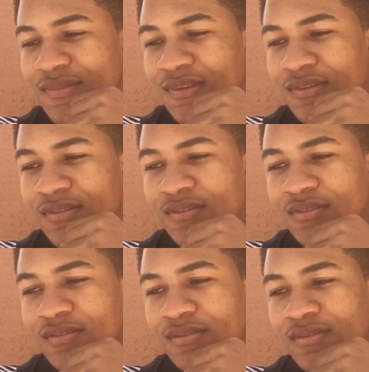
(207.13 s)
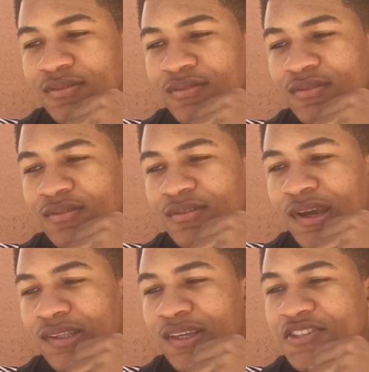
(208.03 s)
I
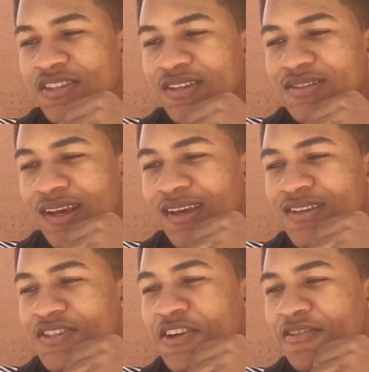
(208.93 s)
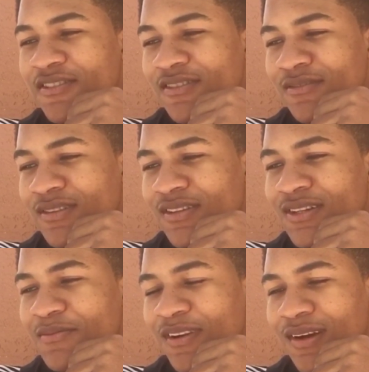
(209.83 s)
think she is. I can't see her really
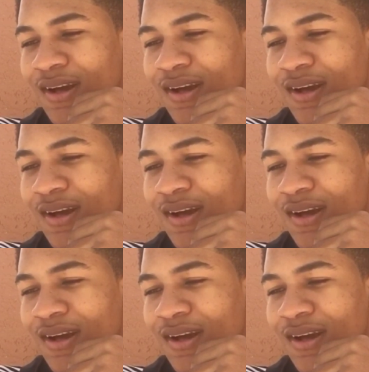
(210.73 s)
good, but